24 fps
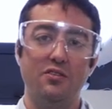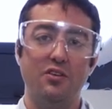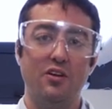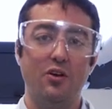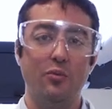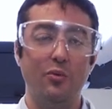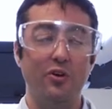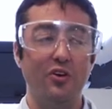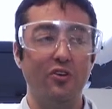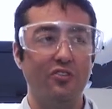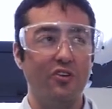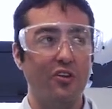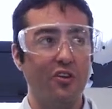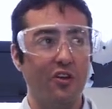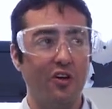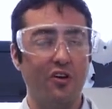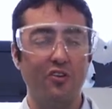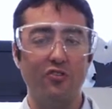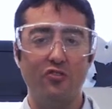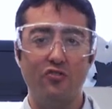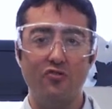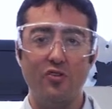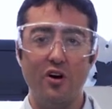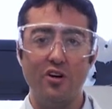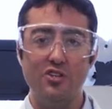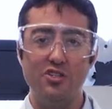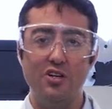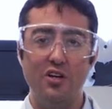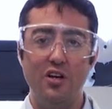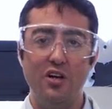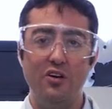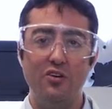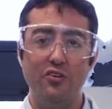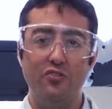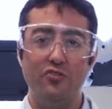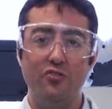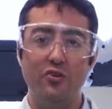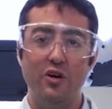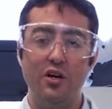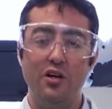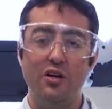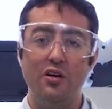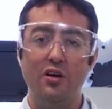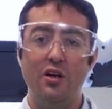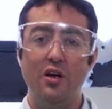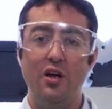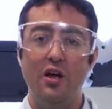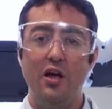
It can be used in the construction industry,